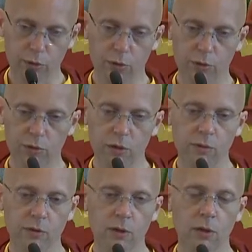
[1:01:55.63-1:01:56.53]
is
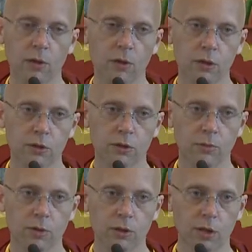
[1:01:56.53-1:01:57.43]
achieving
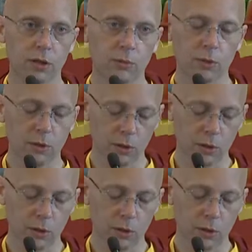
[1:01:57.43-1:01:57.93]
arhatship, enlightenment,